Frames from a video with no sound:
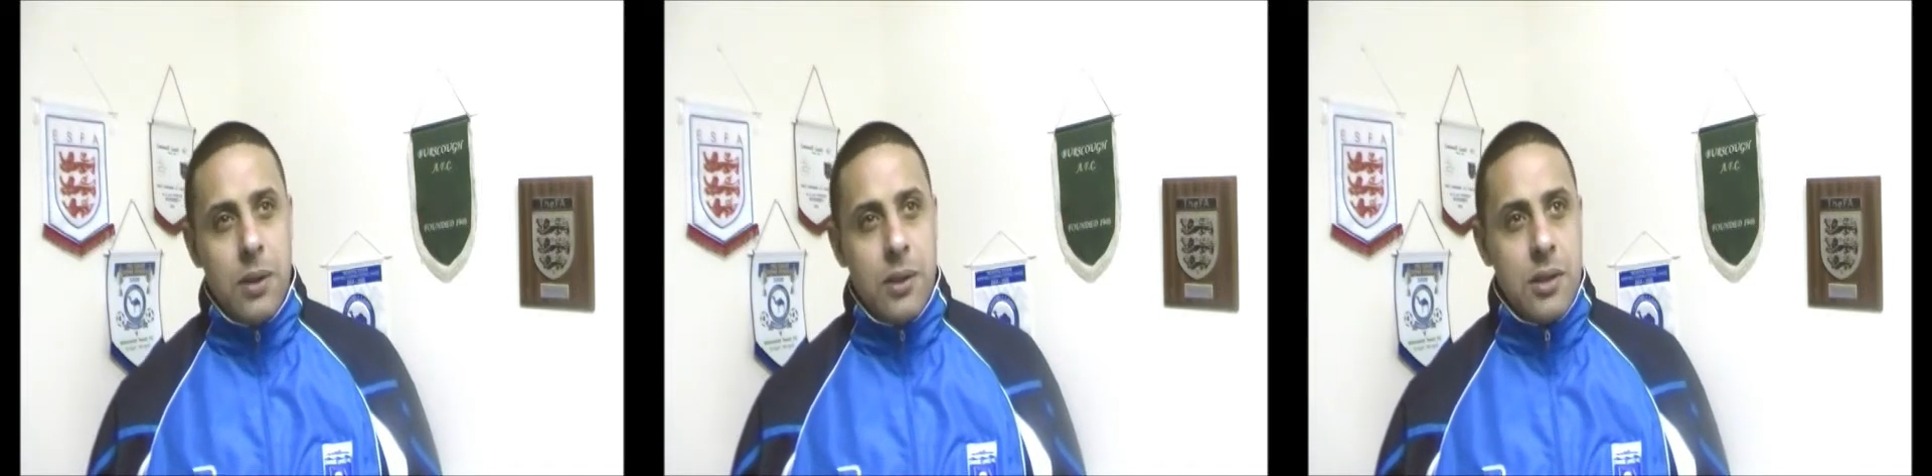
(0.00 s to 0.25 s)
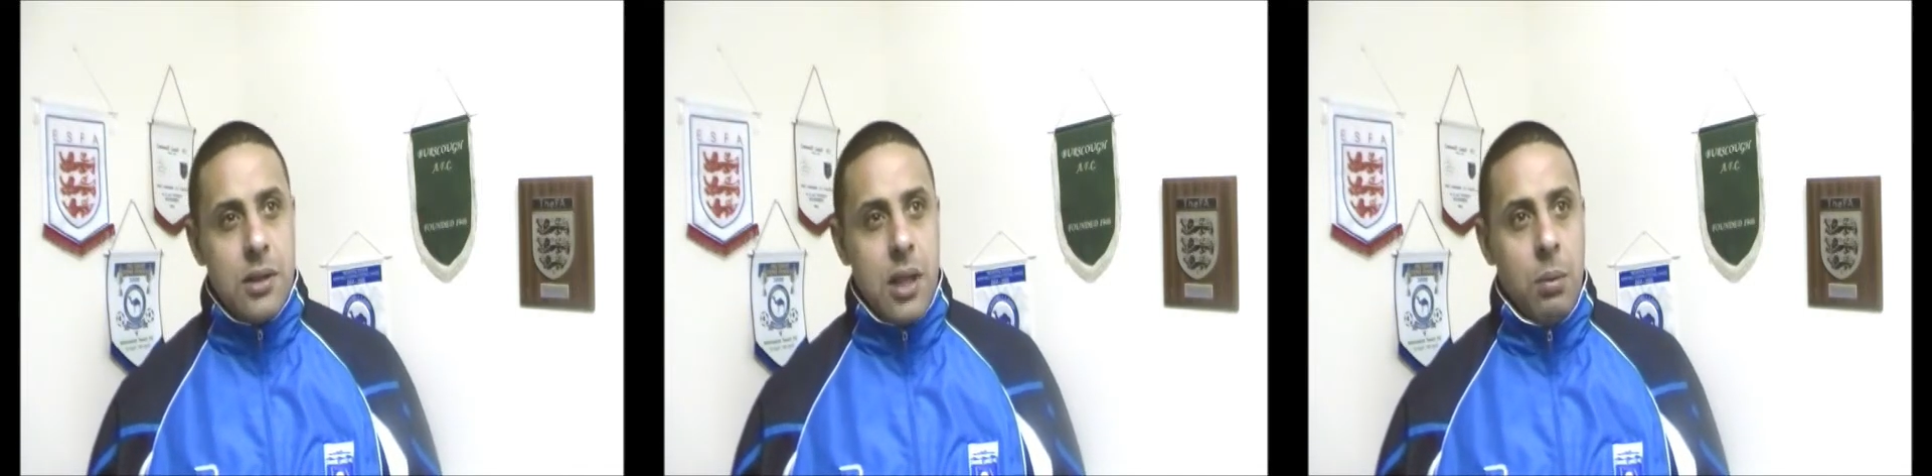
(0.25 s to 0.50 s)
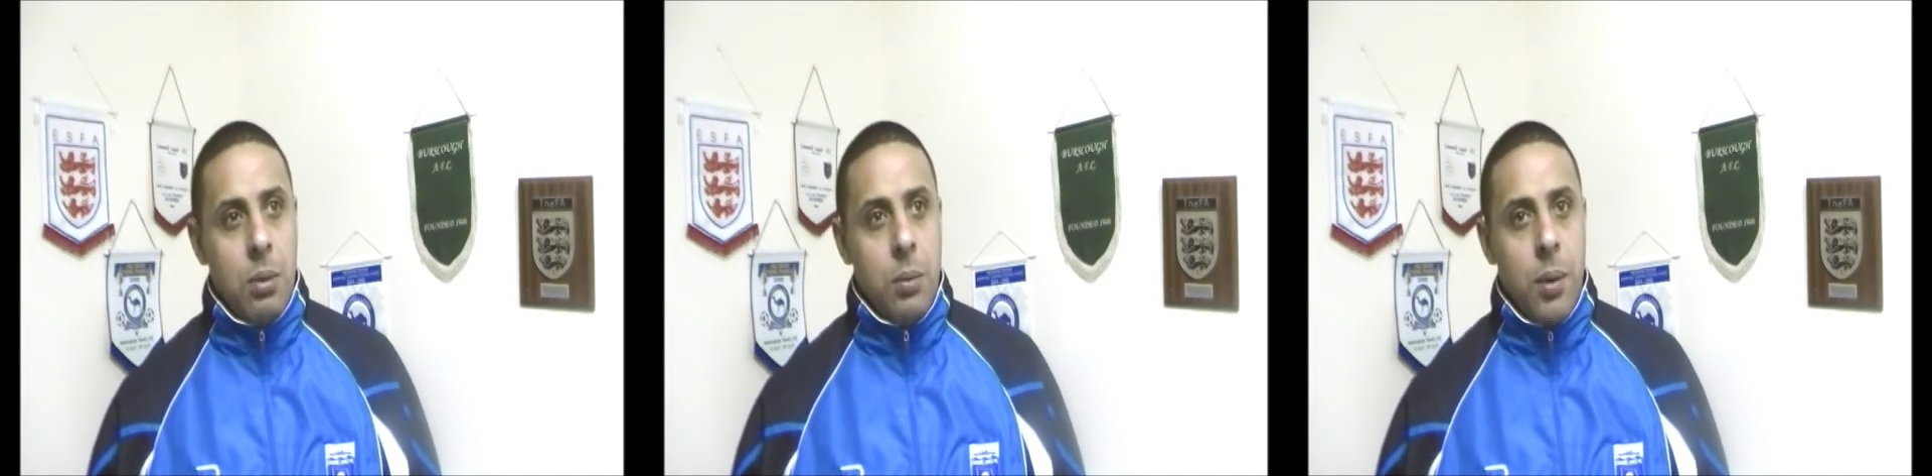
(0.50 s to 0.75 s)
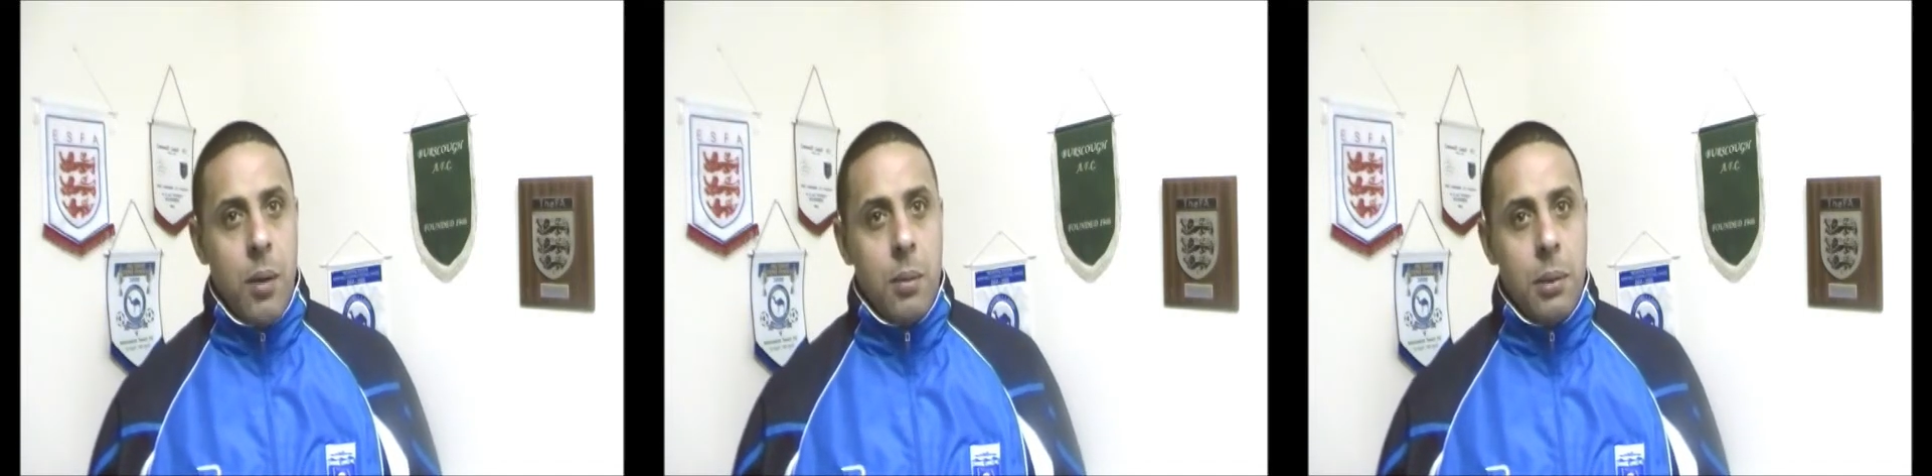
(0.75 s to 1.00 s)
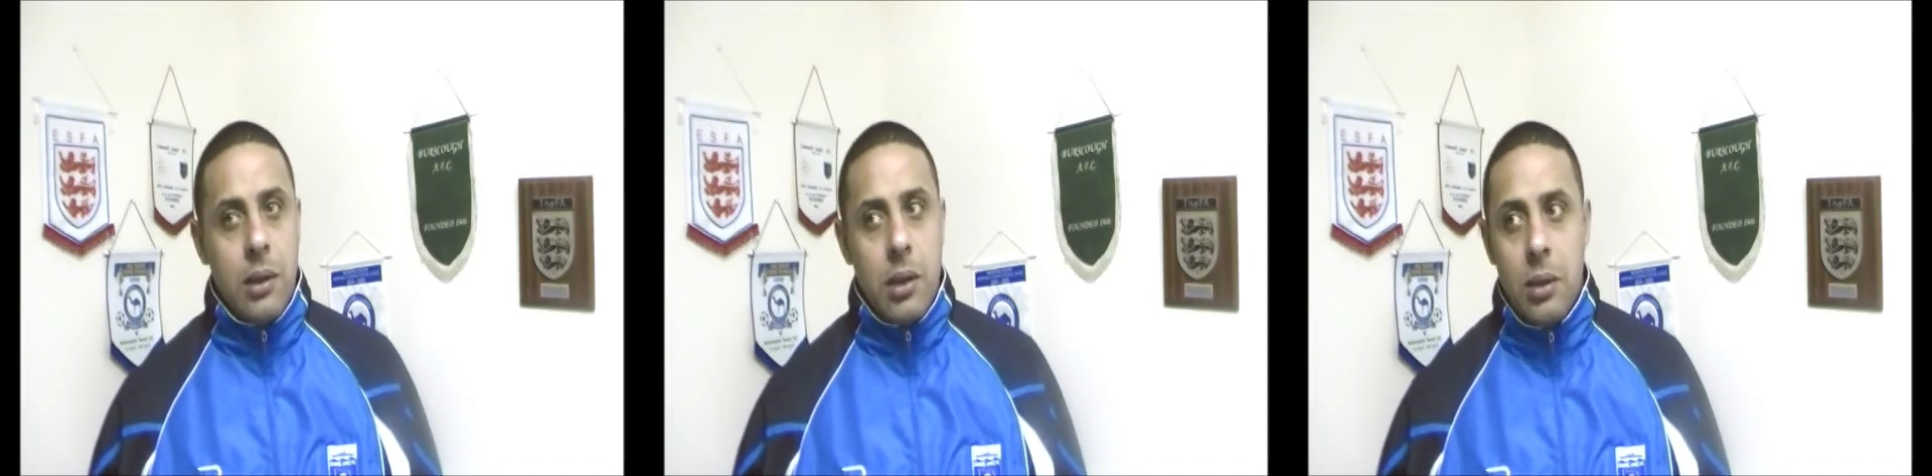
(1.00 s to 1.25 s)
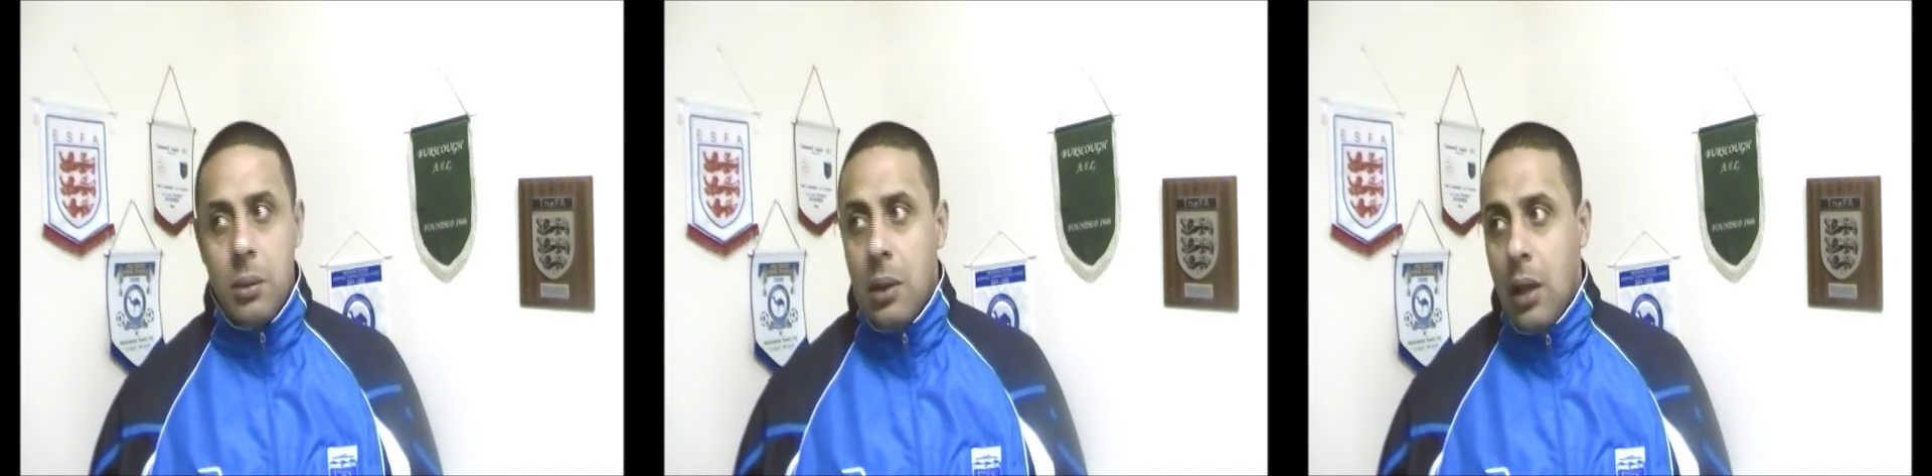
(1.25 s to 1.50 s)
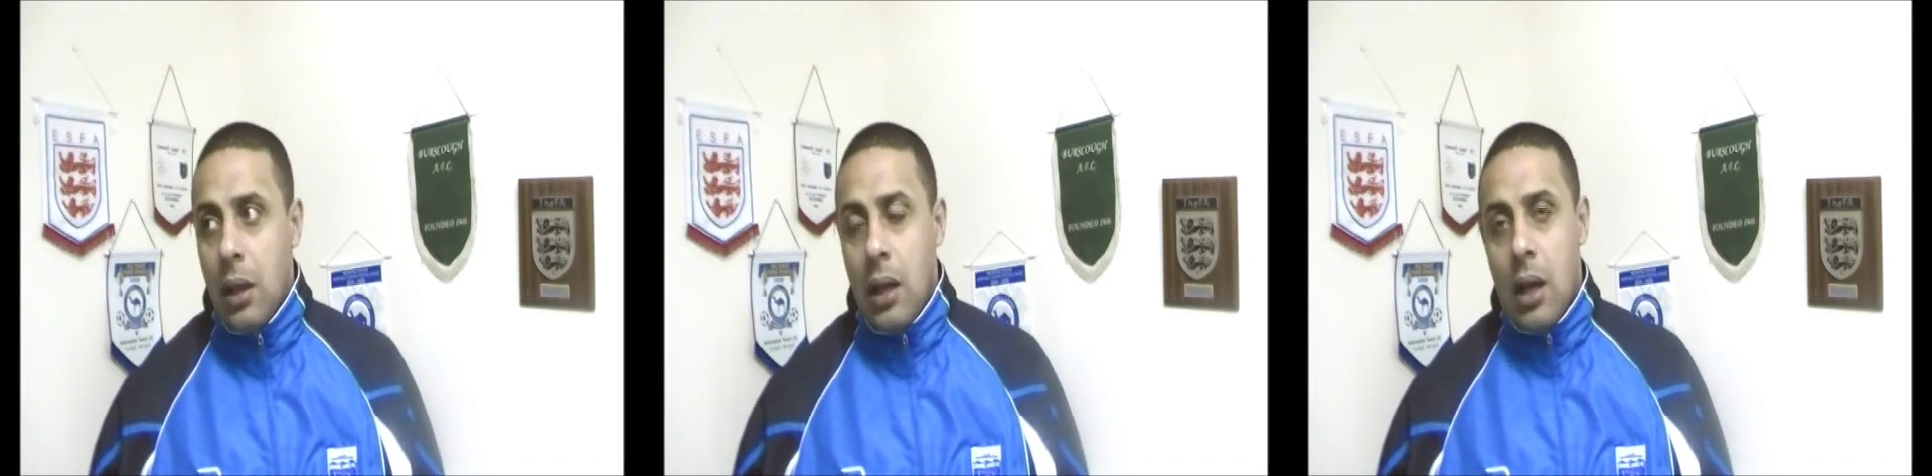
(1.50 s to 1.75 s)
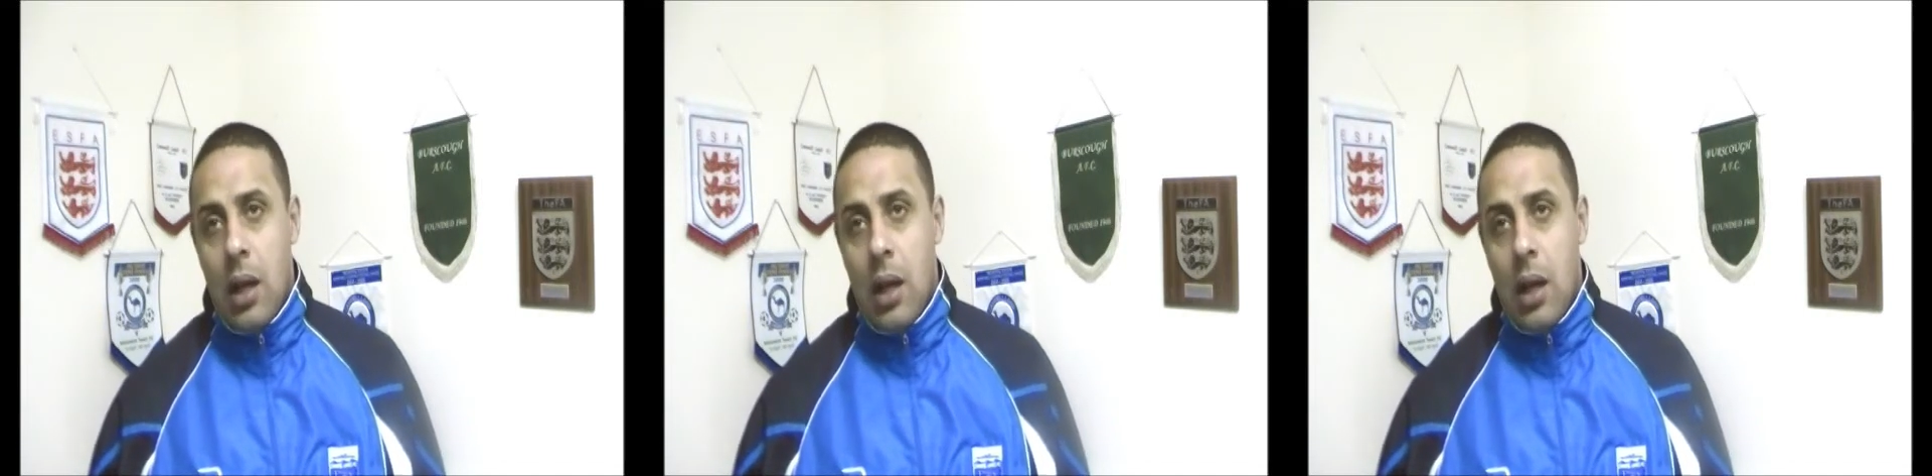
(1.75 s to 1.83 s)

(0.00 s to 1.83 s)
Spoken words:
business that we'll probably do.